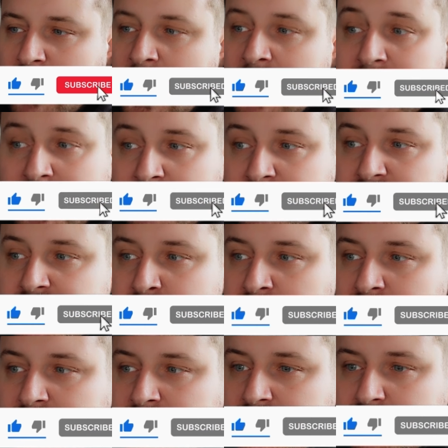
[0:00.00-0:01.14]
I had a
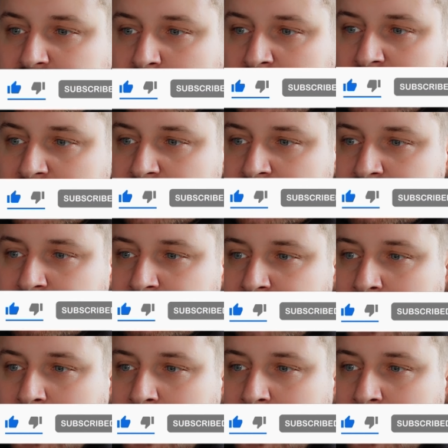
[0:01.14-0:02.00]
similar situation.